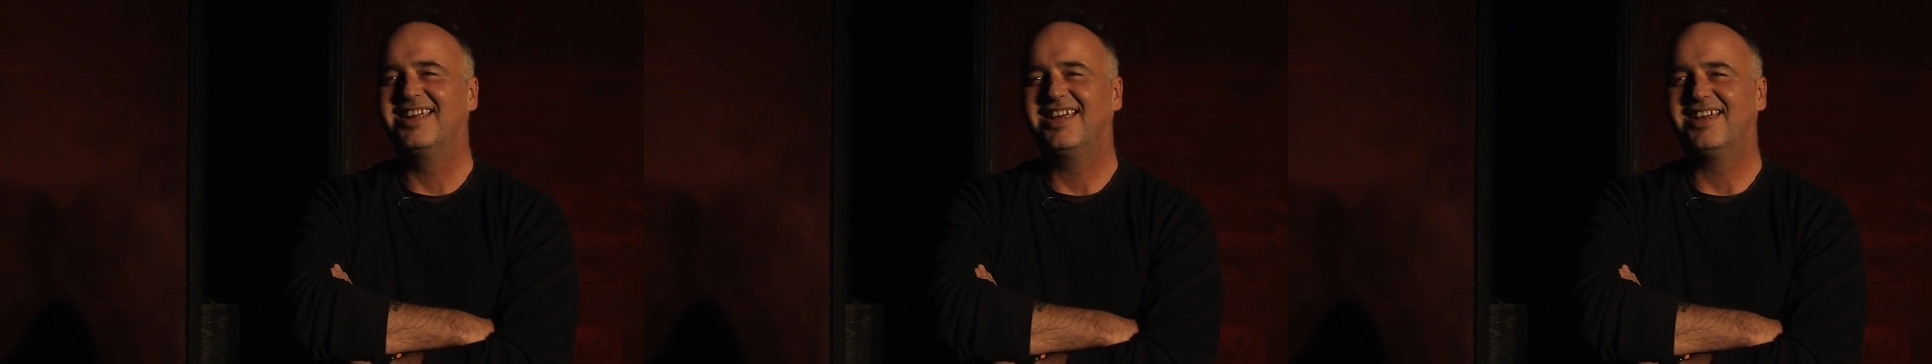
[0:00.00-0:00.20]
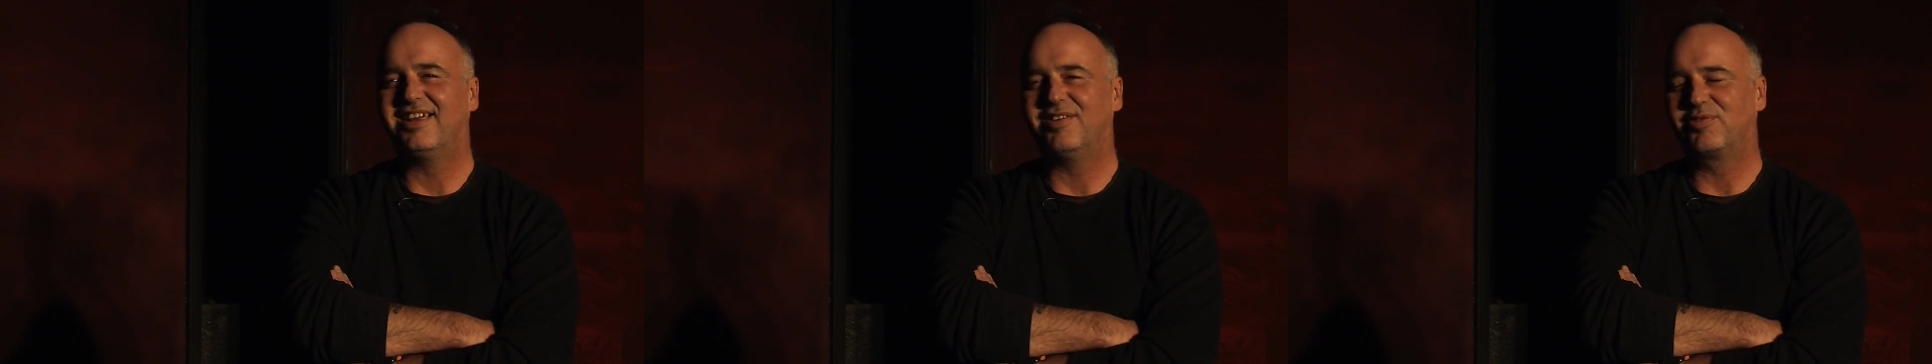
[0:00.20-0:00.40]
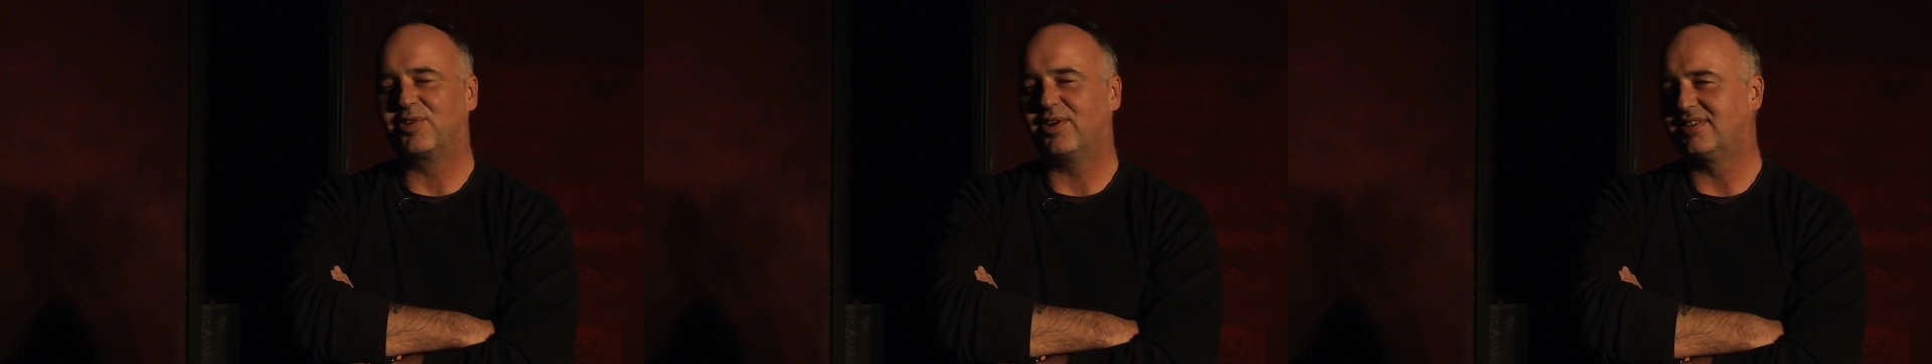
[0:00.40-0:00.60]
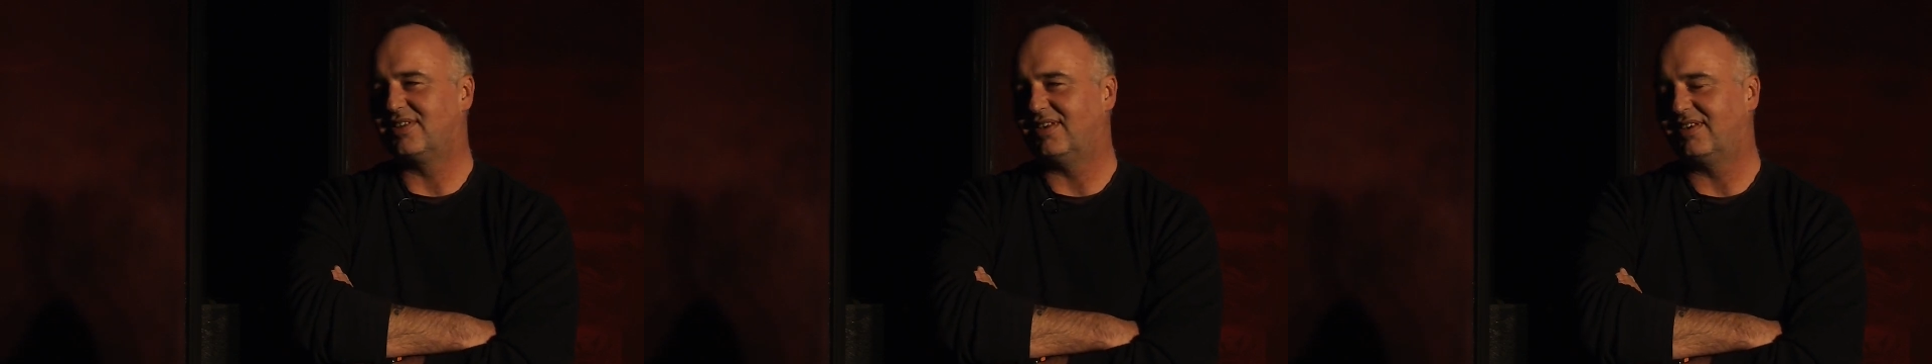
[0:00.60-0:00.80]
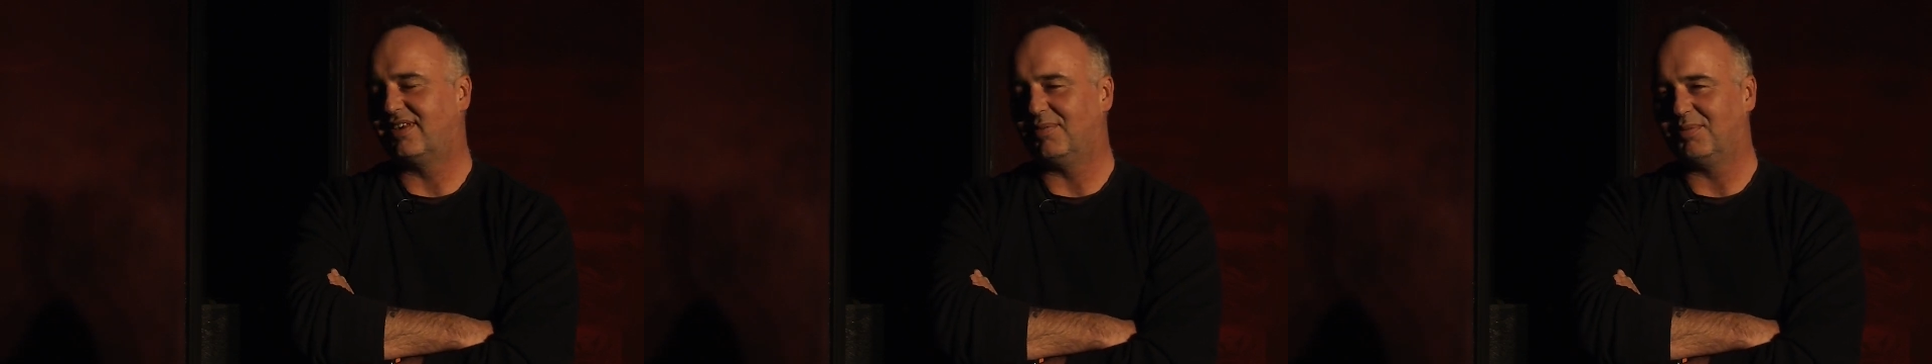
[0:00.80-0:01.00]
And
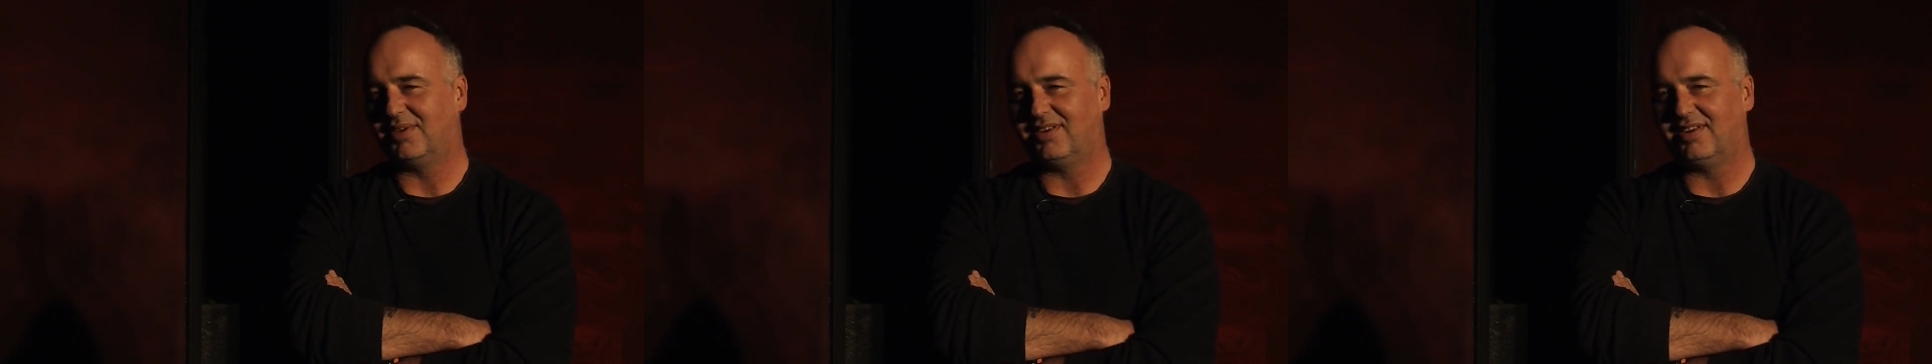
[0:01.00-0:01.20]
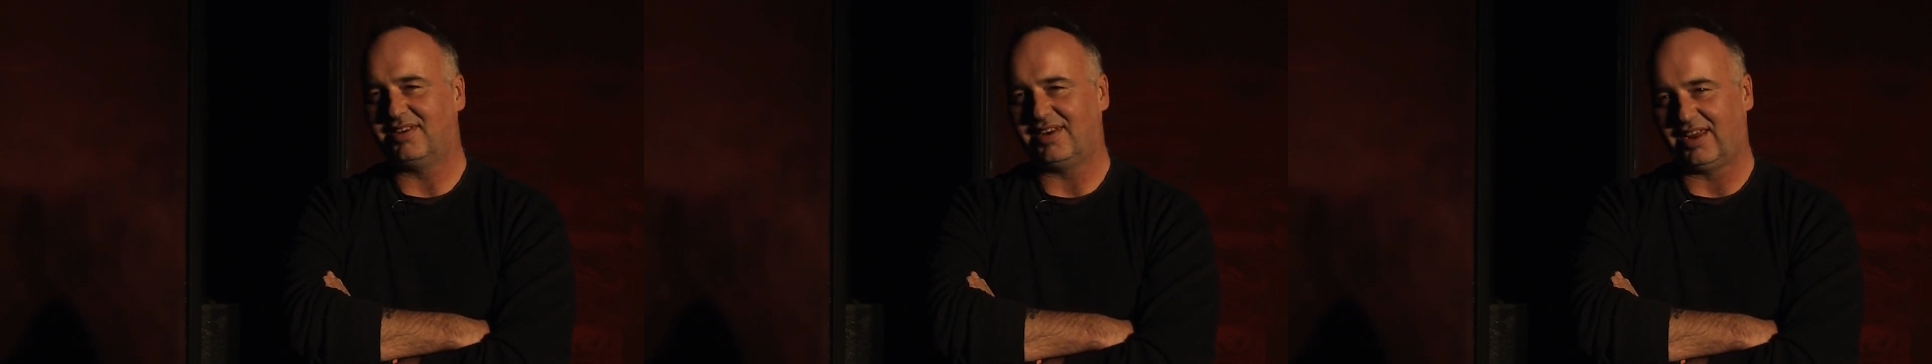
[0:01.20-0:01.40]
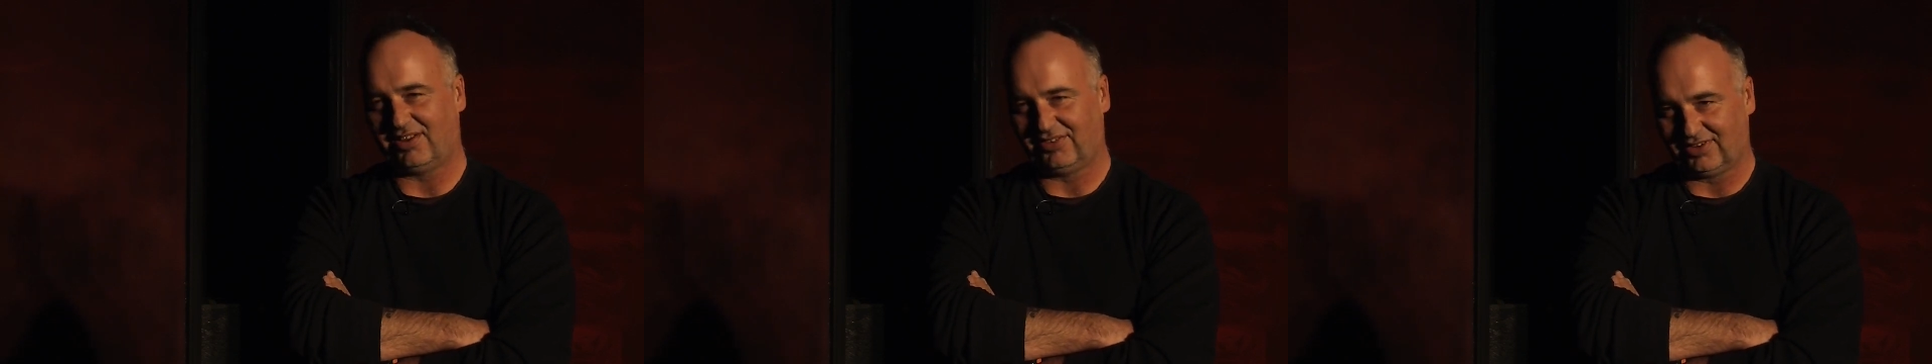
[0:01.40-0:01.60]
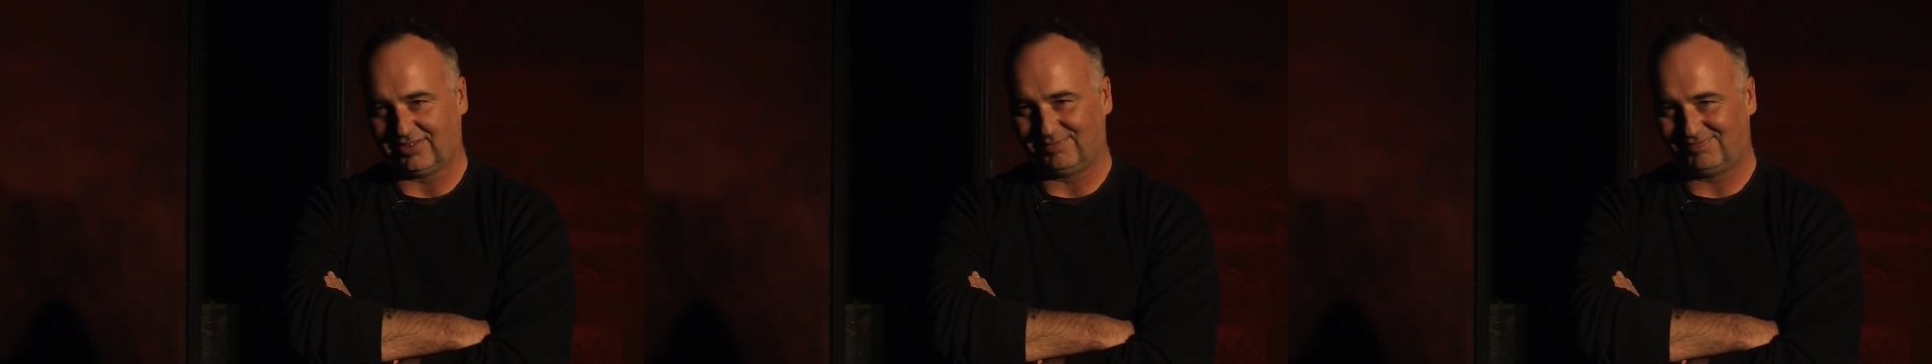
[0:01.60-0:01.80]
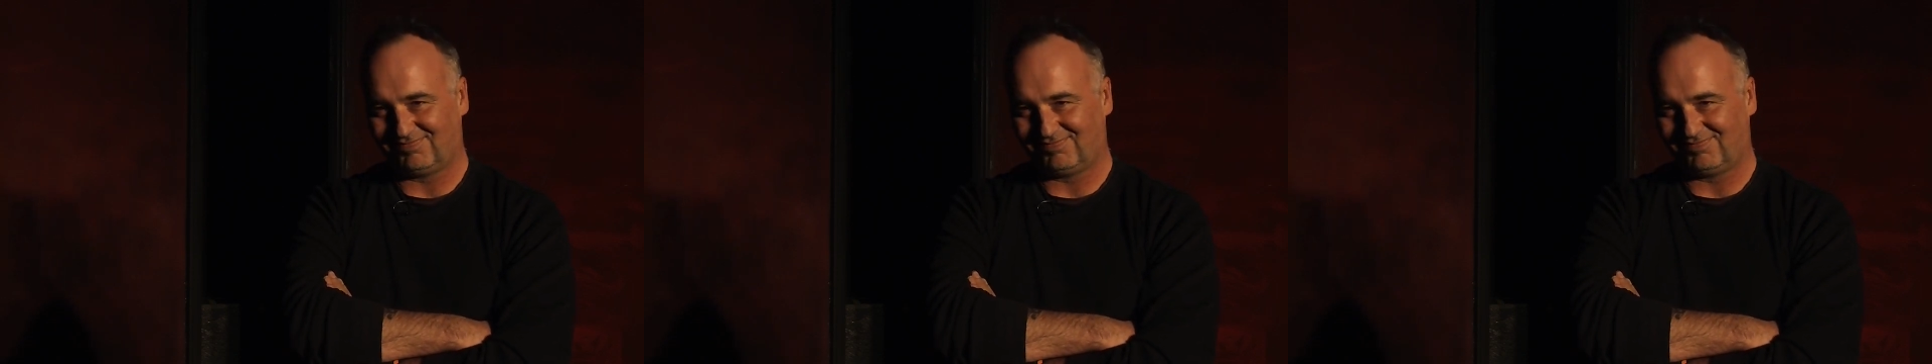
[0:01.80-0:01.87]
Francine came in and nailed it.